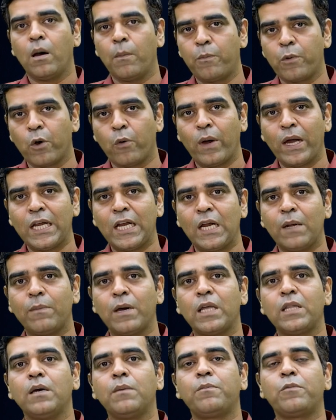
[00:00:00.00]
provided
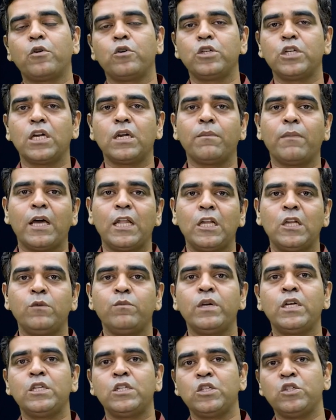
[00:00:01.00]
by the Project
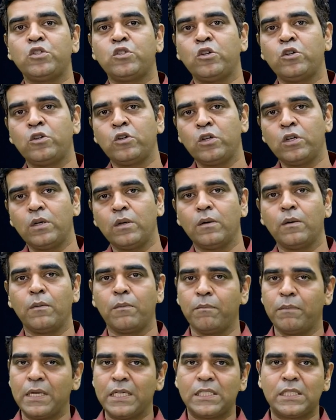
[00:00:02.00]
Management Institute
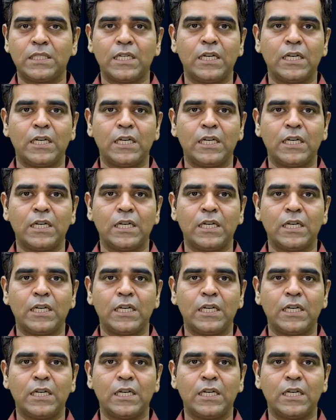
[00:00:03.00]
based